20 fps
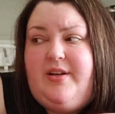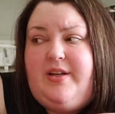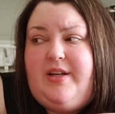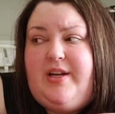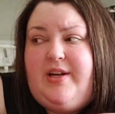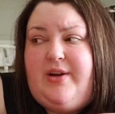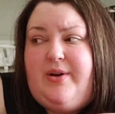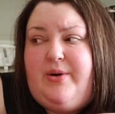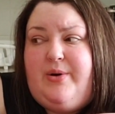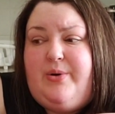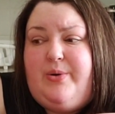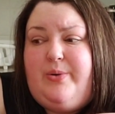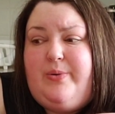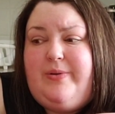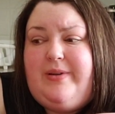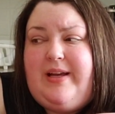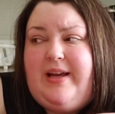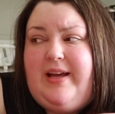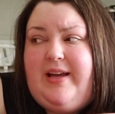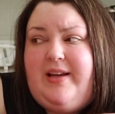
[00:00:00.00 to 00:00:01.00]
You know,
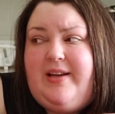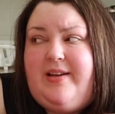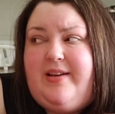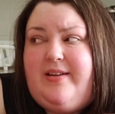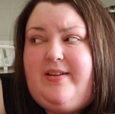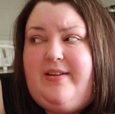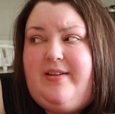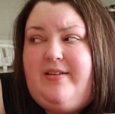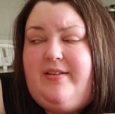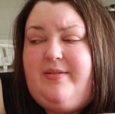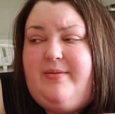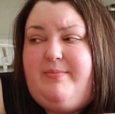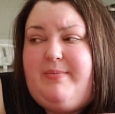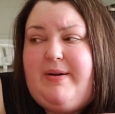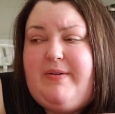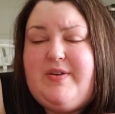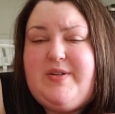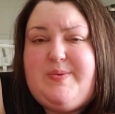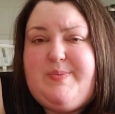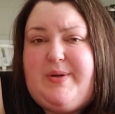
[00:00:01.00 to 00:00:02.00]
like
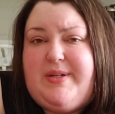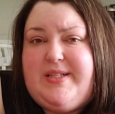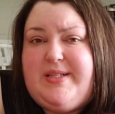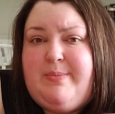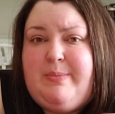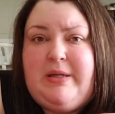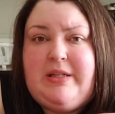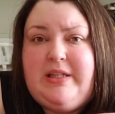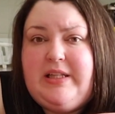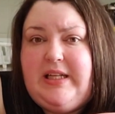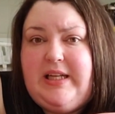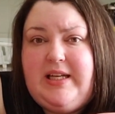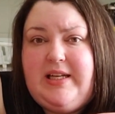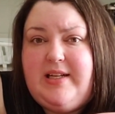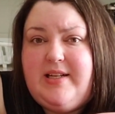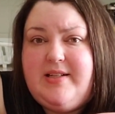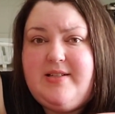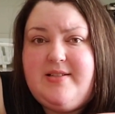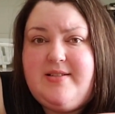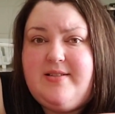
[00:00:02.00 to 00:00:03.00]
my
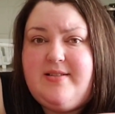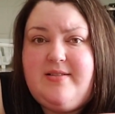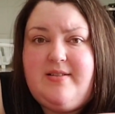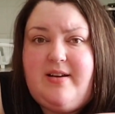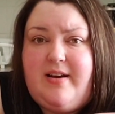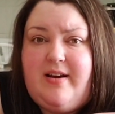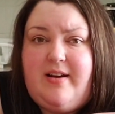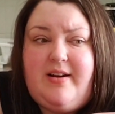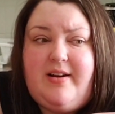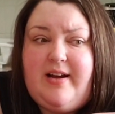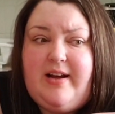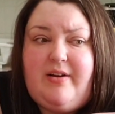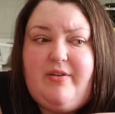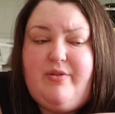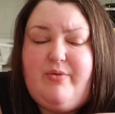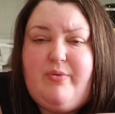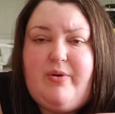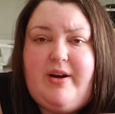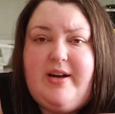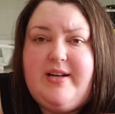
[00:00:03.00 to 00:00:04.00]
responsibilities, uh,
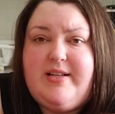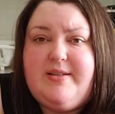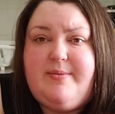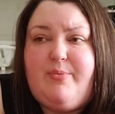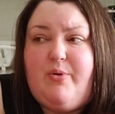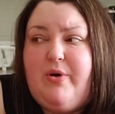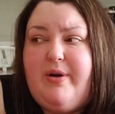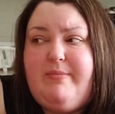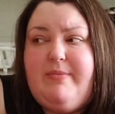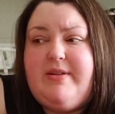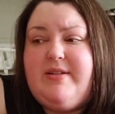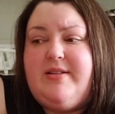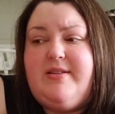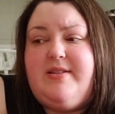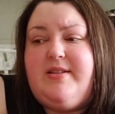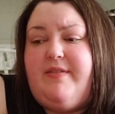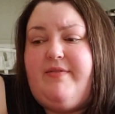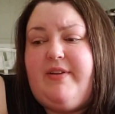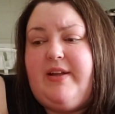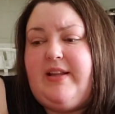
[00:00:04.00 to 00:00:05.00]
health wise, appointments, and
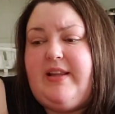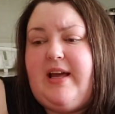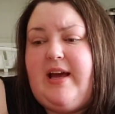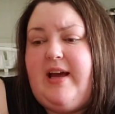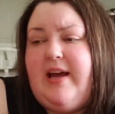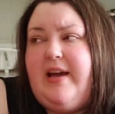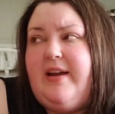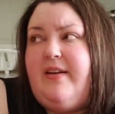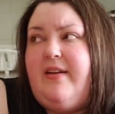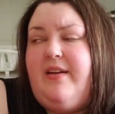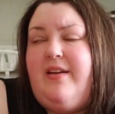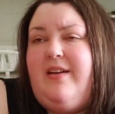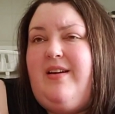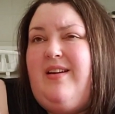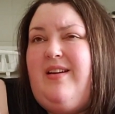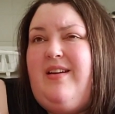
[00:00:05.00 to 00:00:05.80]
stuff like that.